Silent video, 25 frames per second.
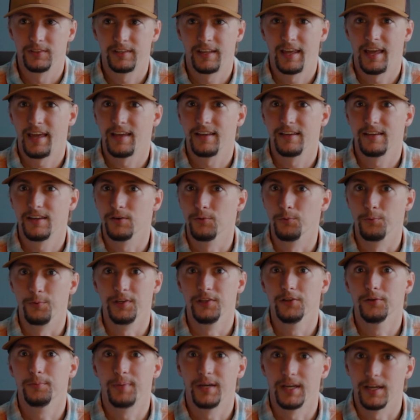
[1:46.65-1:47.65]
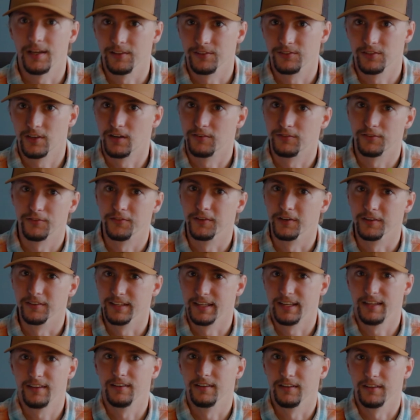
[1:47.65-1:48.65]
can't get wheel pants off of their
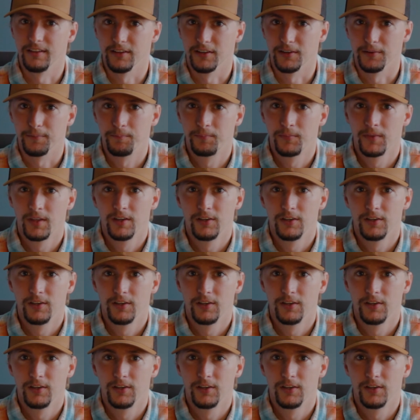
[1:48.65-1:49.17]
landing gear.